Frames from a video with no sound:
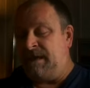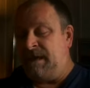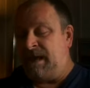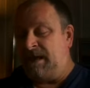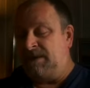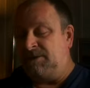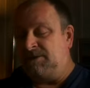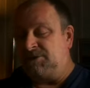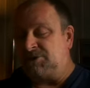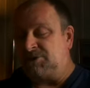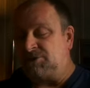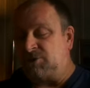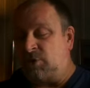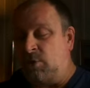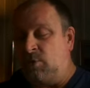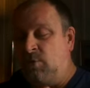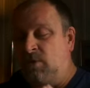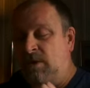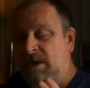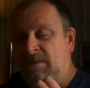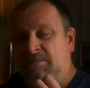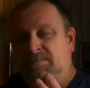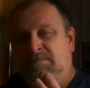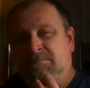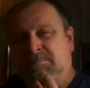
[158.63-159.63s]
and
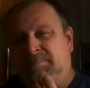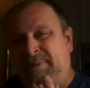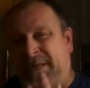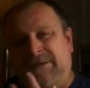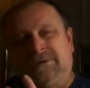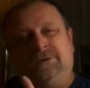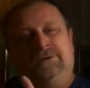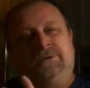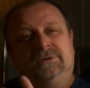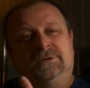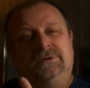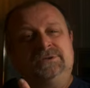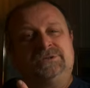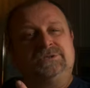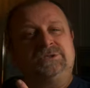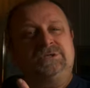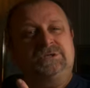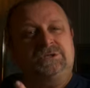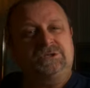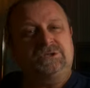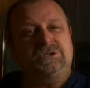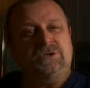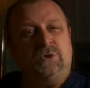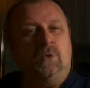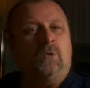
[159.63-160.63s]
so embitters the
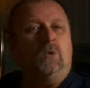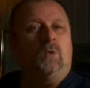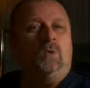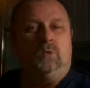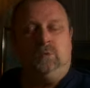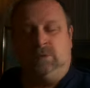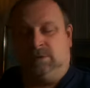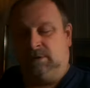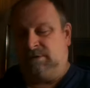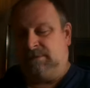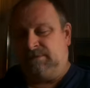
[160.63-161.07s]
soul.